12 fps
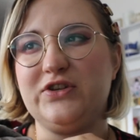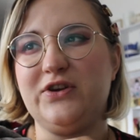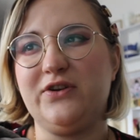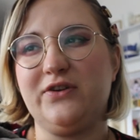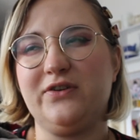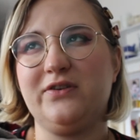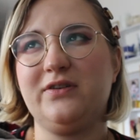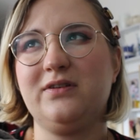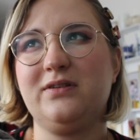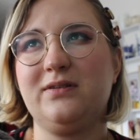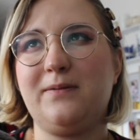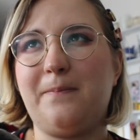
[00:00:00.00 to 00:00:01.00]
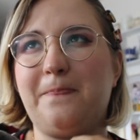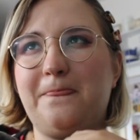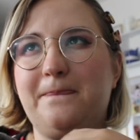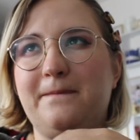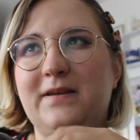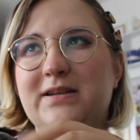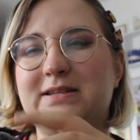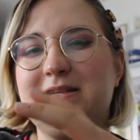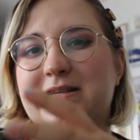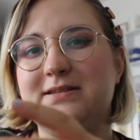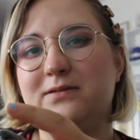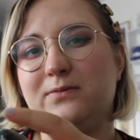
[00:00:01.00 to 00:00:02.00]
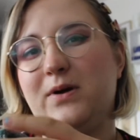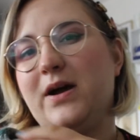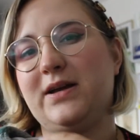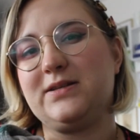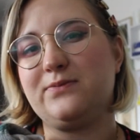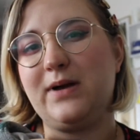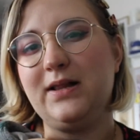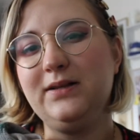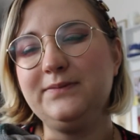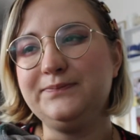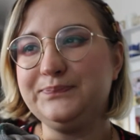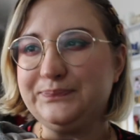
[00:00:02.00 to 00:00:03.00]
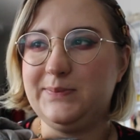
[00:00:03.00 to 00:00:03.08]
so it doesn't work as well.